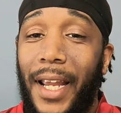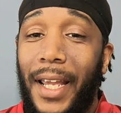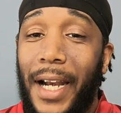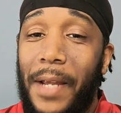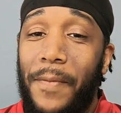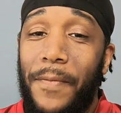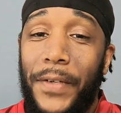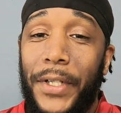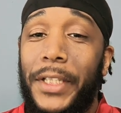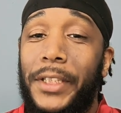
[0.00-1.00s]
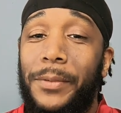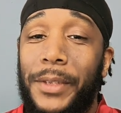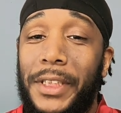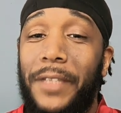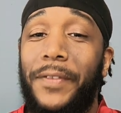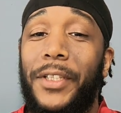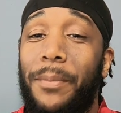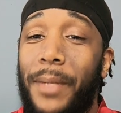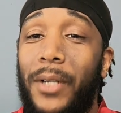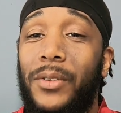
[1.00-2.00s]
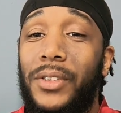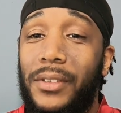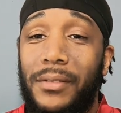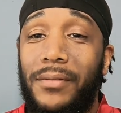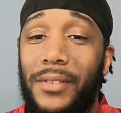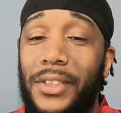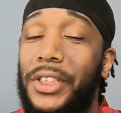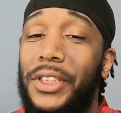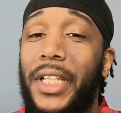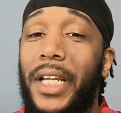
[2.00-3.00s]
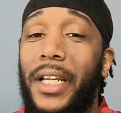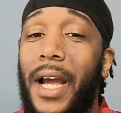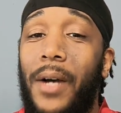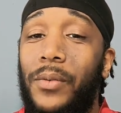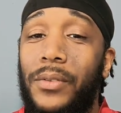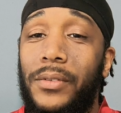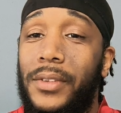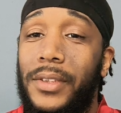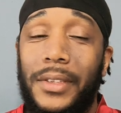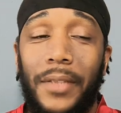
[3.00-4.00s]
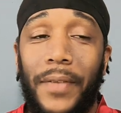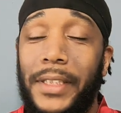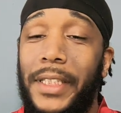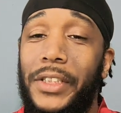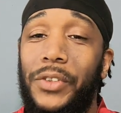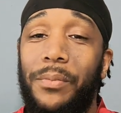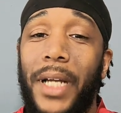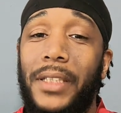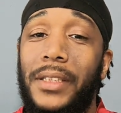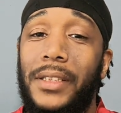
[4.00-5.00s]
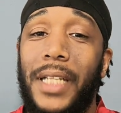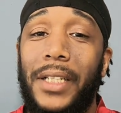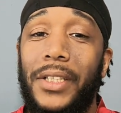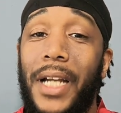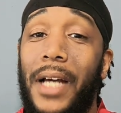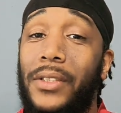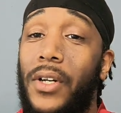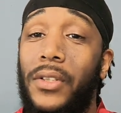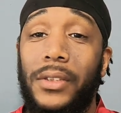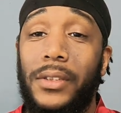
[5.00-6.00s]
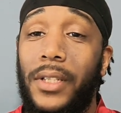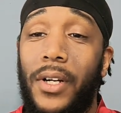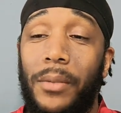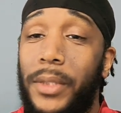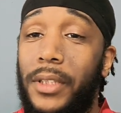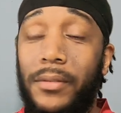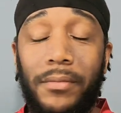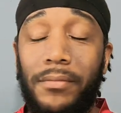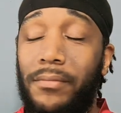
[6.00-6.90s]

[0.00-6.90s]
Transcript: And I'm very specific about cheesecake. I will, if I take two bites and it's not good, I'll toss it in a heartbeat